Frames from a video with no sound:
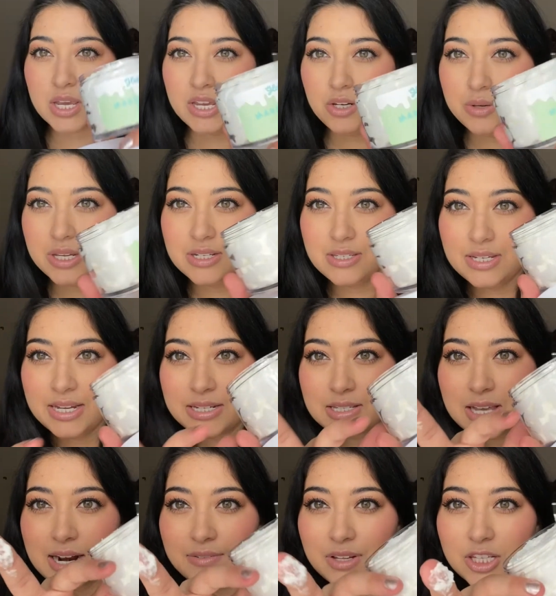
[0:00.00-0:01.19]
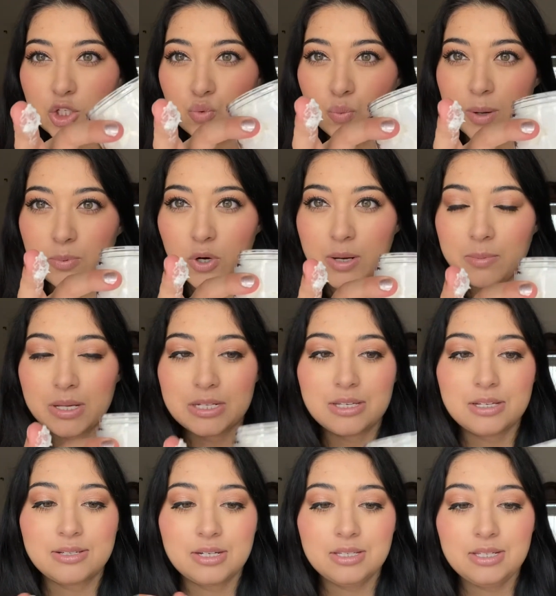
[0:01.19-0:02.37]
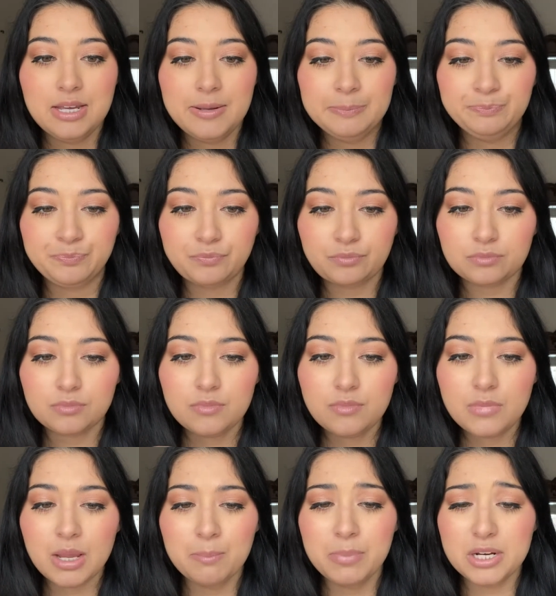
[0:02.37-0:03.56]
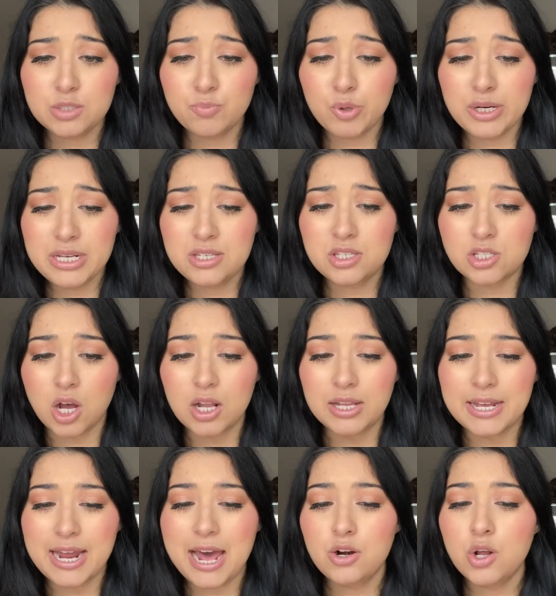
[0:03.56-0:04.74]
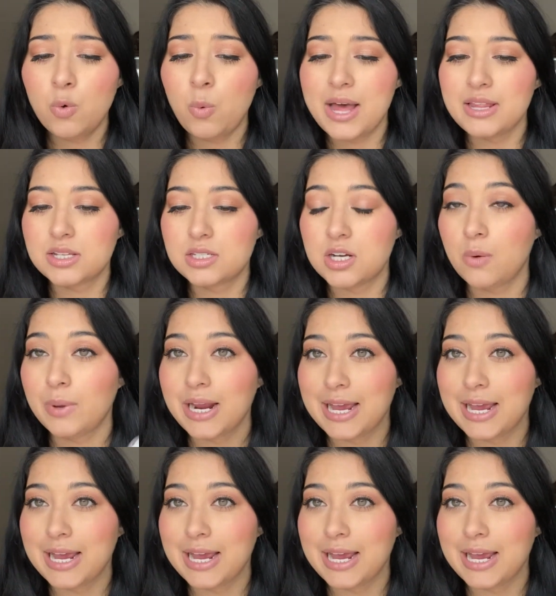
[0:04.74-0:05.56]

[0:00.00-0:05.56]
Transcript: And you can see it's kind of like this whipped cream consistency but it's pretty solid. I don't know why that's not what I